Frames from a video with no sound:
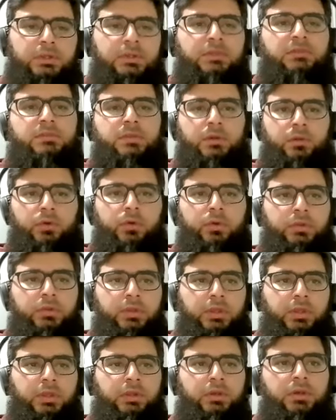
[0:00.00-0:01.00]
This is a good
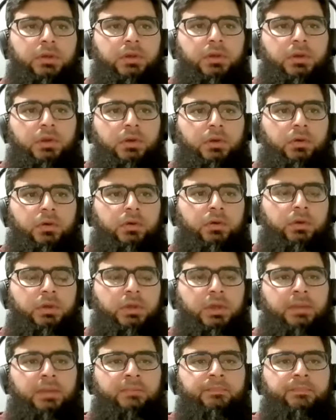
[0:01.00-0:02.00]
thing.
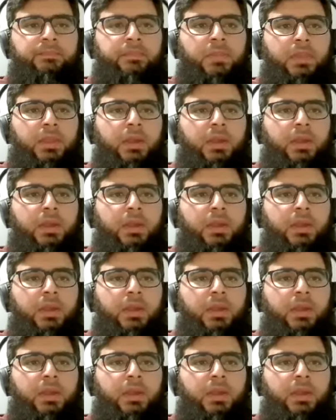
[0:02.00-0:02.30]
Okay.